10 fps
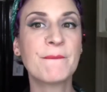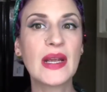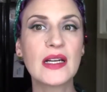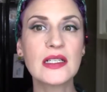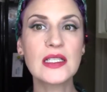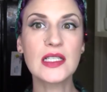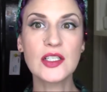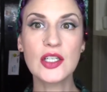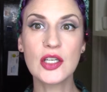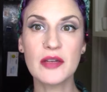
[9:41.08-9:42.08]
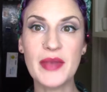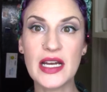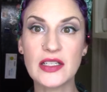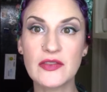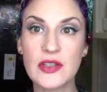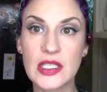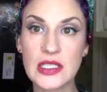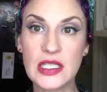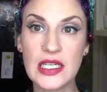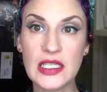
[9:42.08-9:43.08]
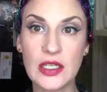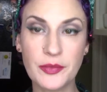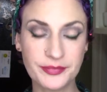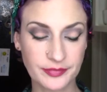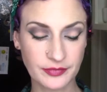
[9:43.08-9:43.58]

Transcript: It is such a good match for this liner.